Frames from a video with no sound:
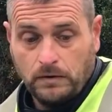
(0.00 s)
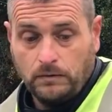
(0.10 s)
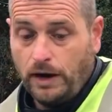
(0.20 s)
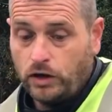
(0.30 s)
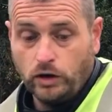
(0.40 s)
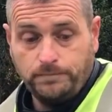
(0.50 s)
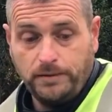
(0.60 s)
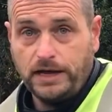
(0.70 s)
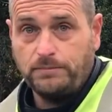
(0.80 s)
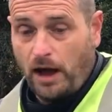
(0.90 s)
Well, it could
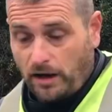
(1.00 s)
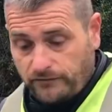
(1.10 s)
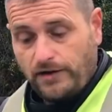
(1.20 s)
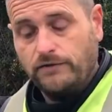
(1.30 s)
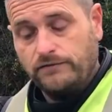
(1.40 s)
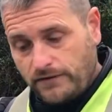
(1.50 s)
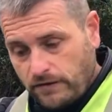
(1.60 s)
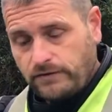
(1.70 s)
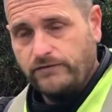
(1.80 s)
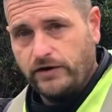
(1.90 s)
be, but I felt
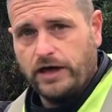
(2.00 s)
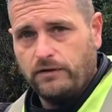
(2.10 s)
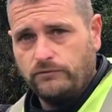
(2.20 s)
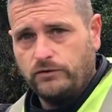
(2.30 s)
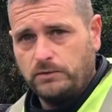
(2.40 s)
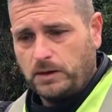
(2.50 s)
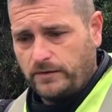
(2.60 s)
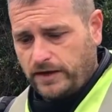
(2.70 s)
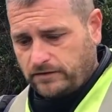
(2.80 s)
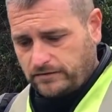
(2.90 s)
very, very comfortable on
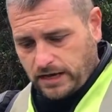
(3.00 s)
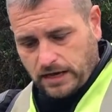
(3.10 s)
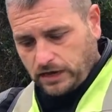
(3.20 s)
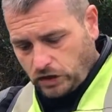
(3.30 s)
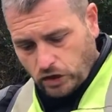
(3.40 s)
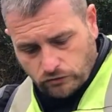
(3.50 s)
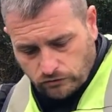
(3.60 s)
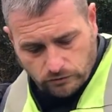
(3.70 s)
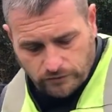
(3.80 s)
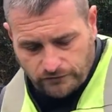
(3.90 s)
this.
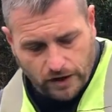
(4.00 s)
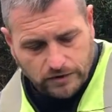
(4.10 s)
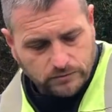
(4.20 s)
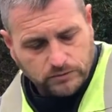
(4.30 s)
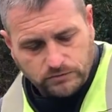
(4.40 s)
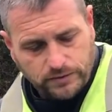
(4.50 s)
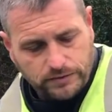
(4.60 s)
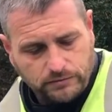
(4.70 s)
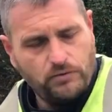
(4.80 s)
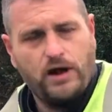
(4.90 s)
Usual refinements with
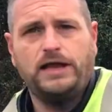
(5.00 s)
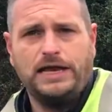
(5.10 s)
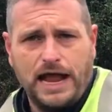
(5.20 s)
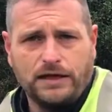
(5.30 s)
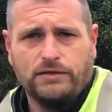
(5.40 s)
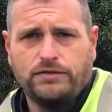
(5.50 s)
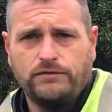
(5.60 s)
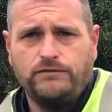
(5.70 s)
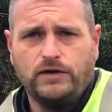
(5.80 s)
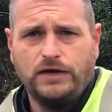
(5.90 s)
the right length of
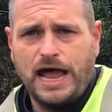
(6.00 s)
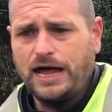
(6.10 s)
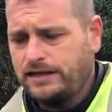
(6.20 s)
your leg